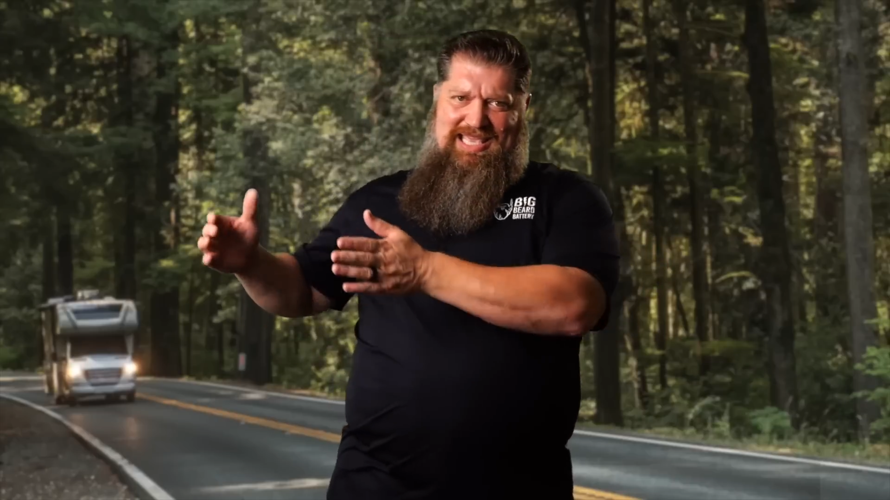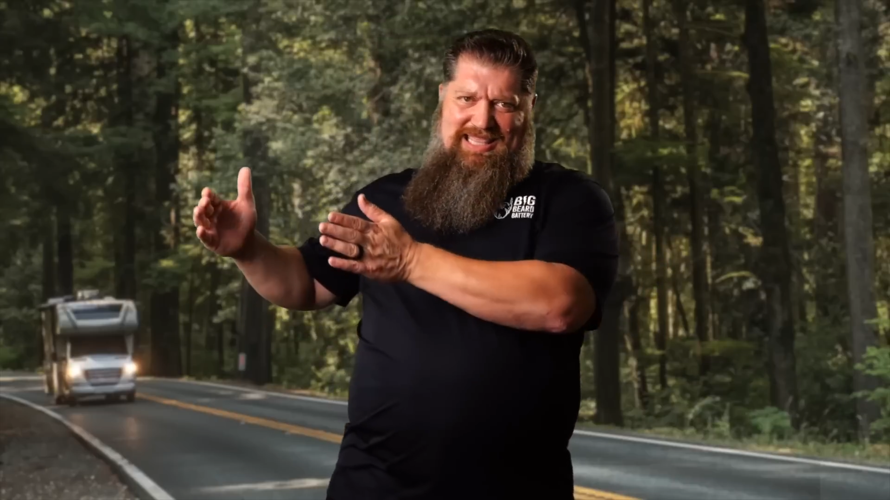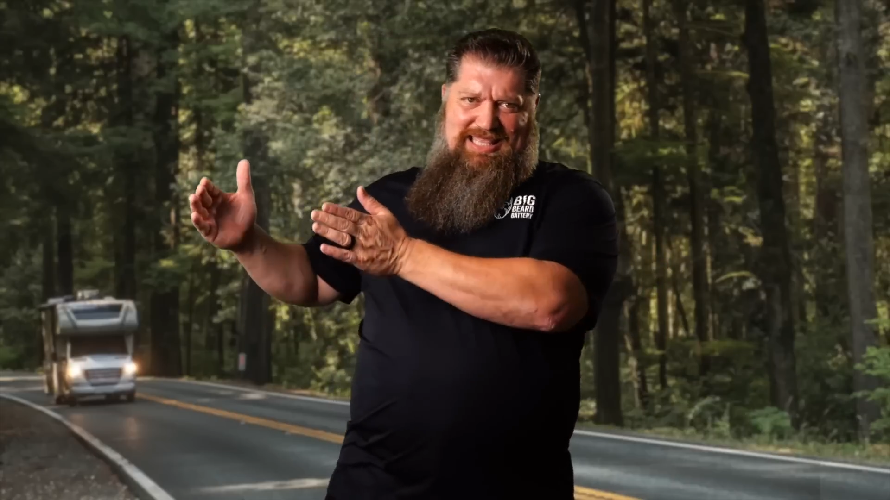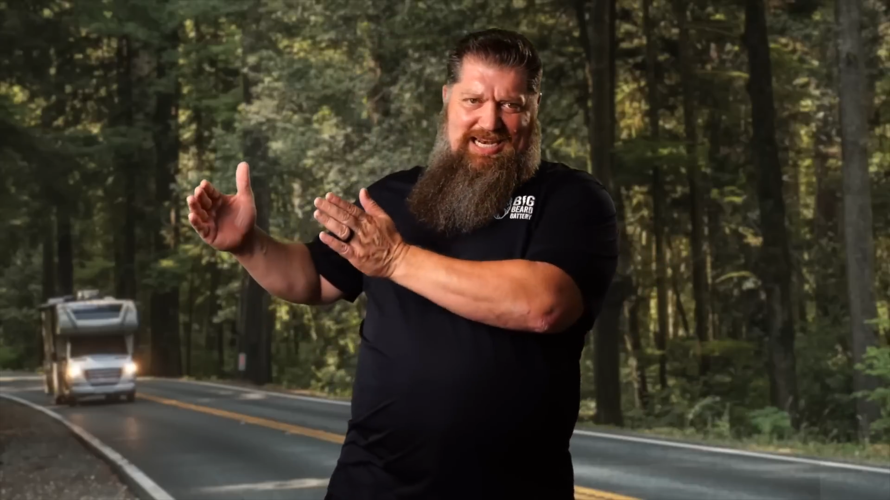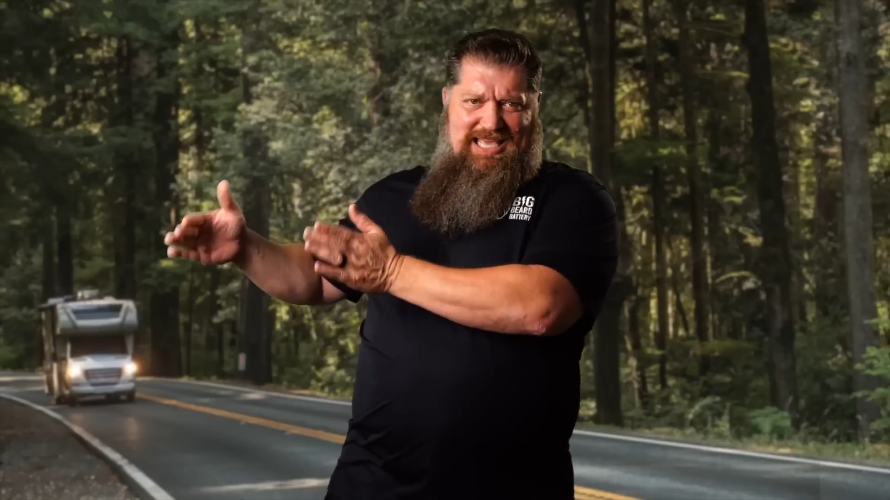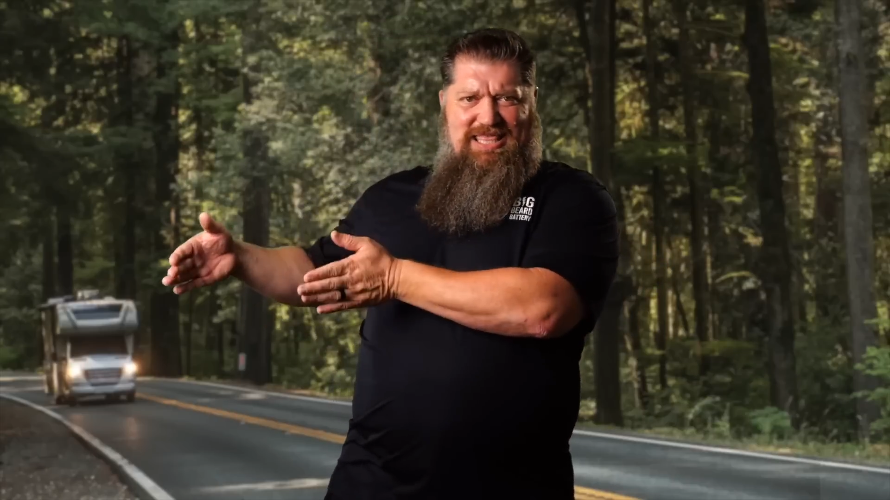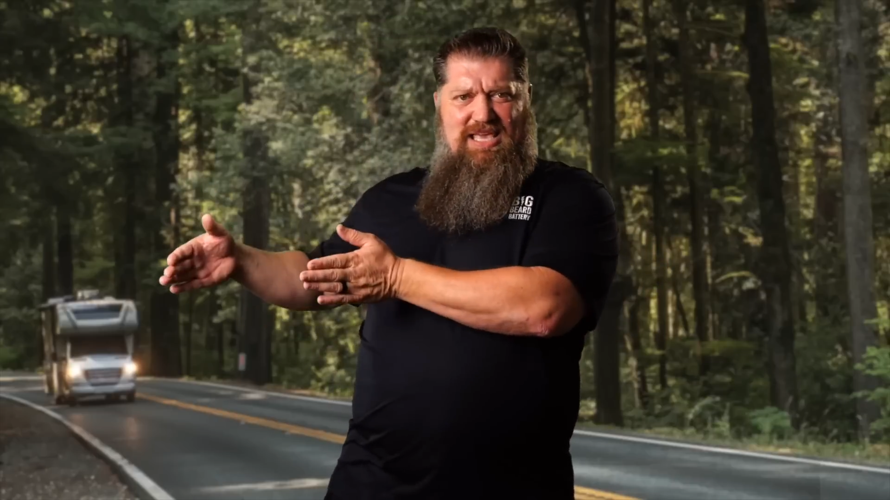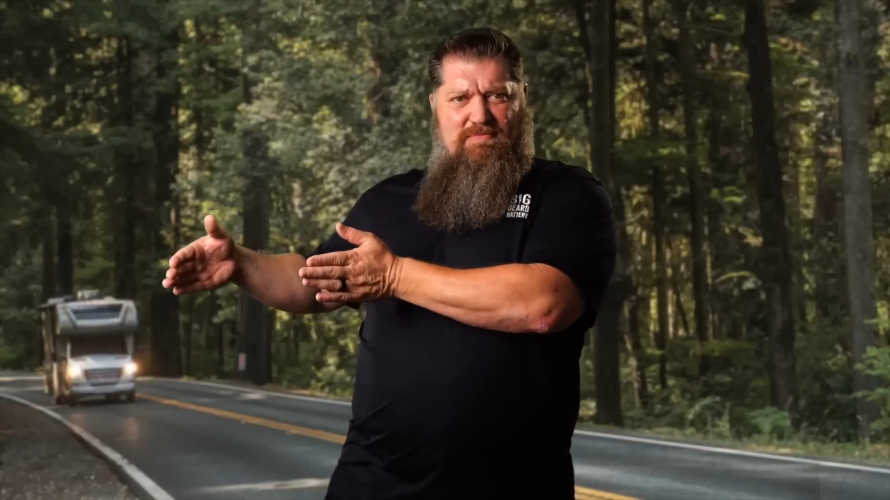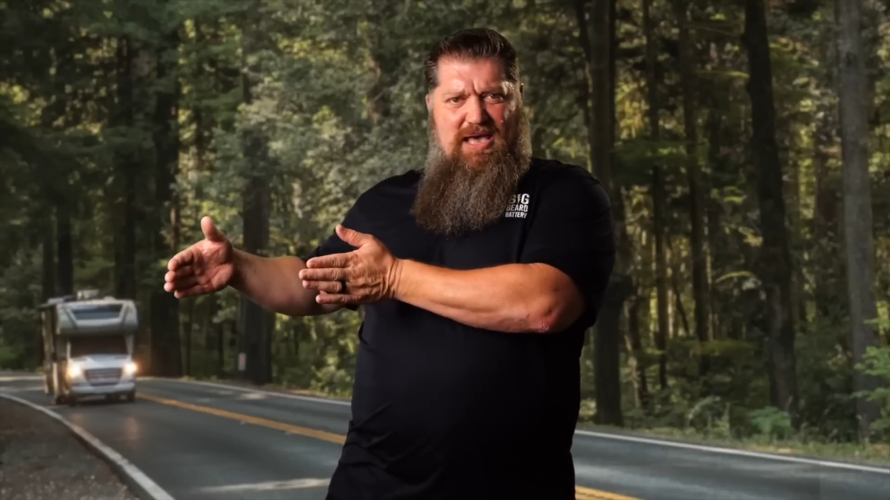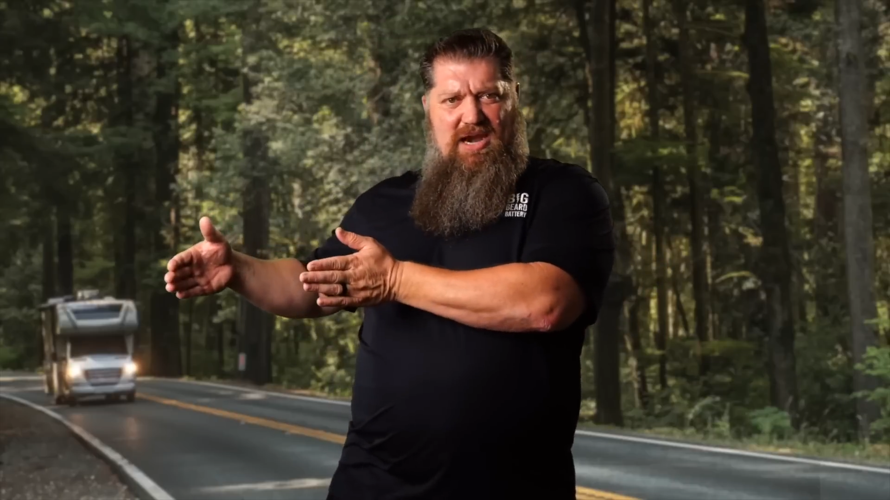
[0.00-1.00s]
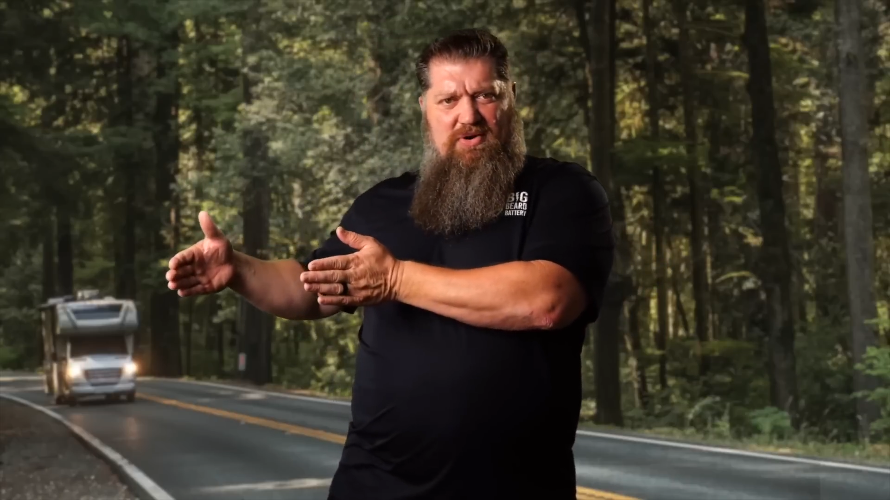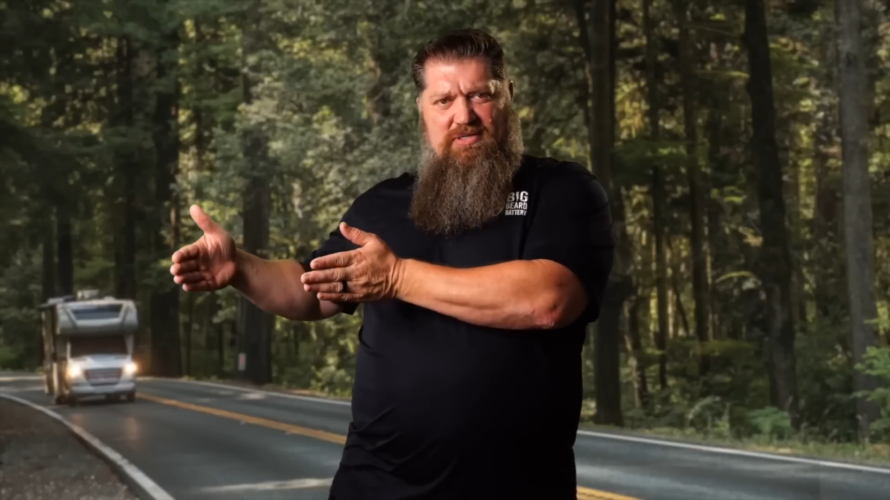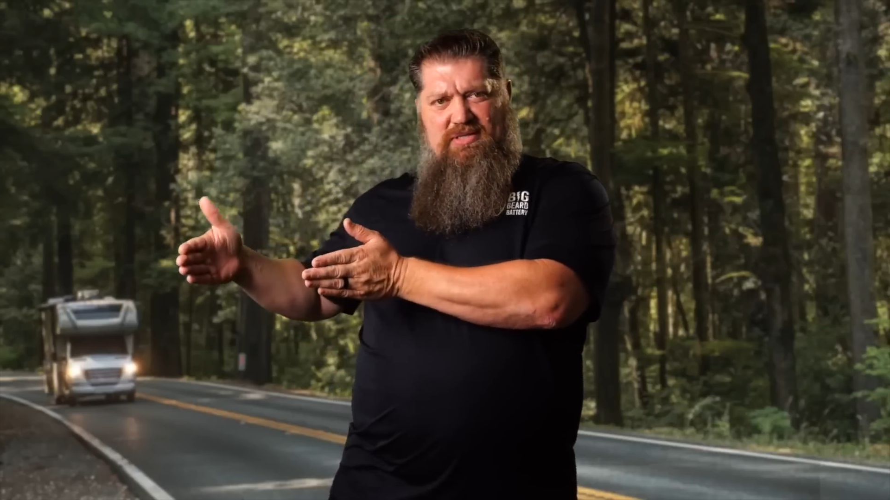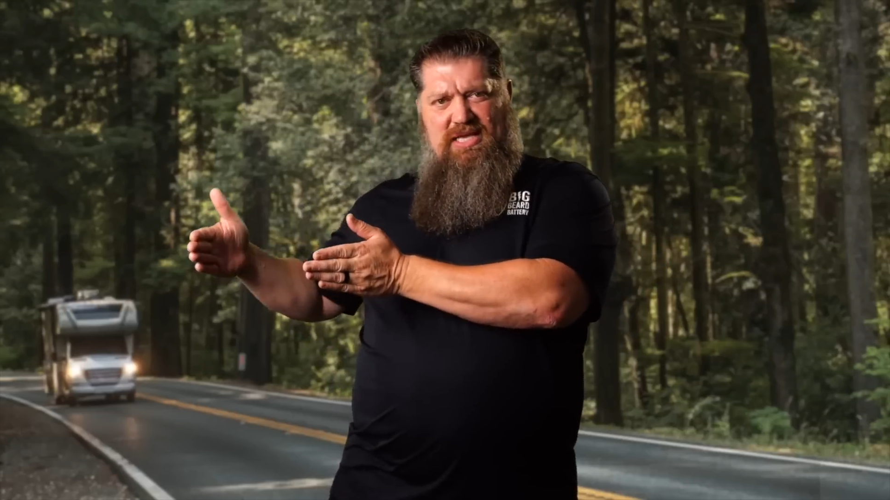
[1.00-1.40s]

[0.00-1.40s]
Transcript: The lithium batteries,